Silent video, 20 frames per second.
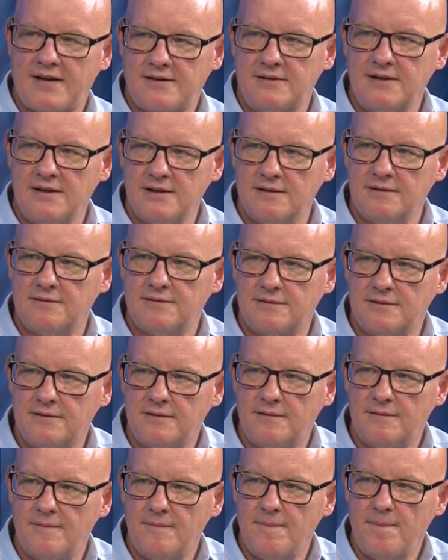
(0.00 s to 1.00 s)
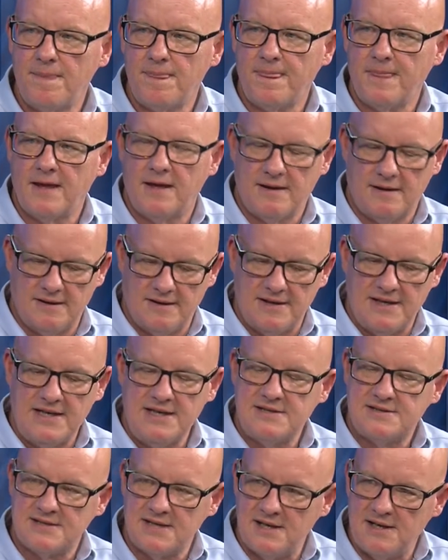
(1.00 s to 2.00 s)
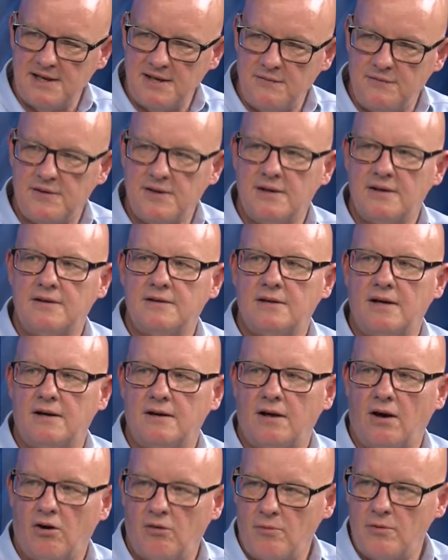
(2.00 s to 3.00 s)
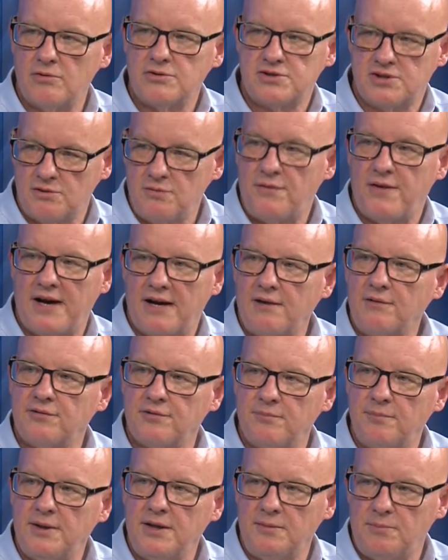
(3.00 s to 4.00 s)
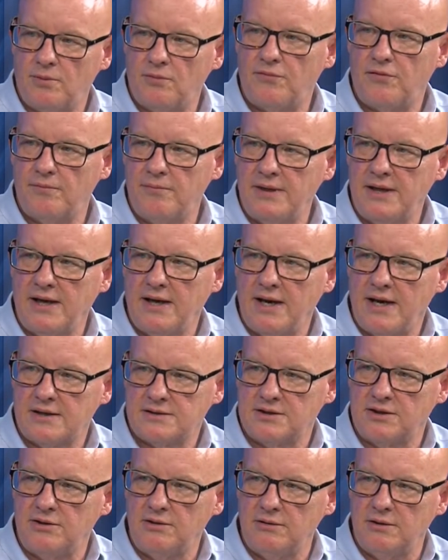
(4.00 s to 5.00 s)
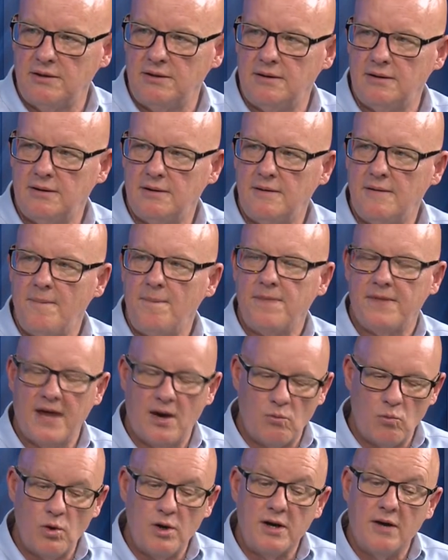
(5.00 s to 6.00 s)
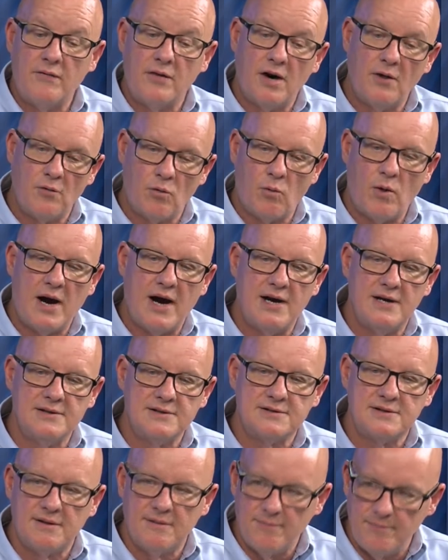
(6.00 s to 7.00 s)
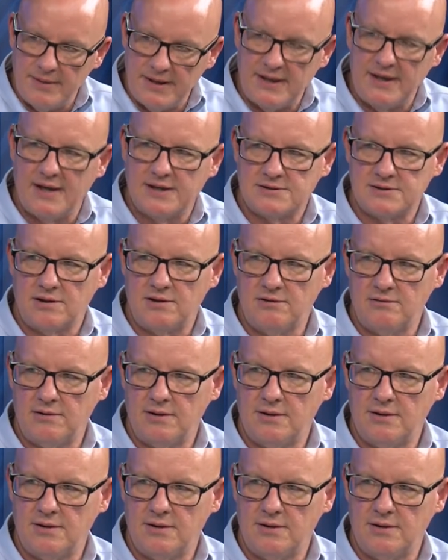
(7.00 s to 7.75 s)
is, he saved almost 2,000 people from being executed that would have otherwise been executed.